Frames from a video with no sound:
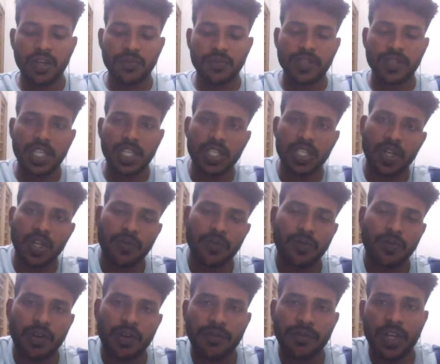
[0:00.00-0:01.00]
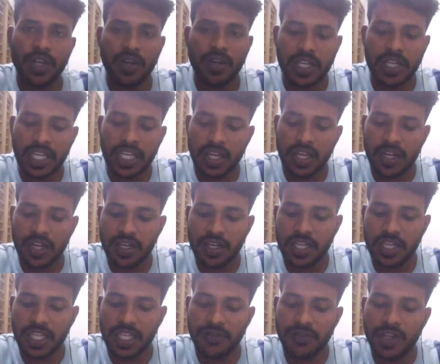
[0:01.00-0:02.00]
So
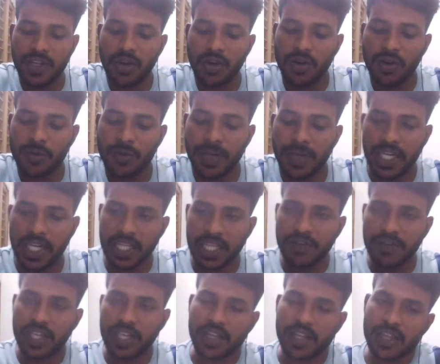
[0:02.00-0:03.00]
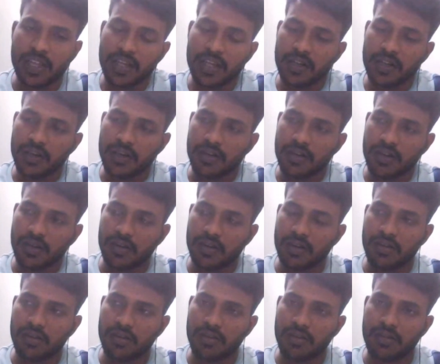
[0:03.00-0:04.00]
what is gain? Rate of change is
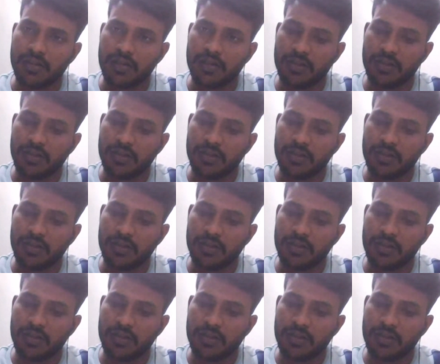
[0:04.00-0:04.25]
gain or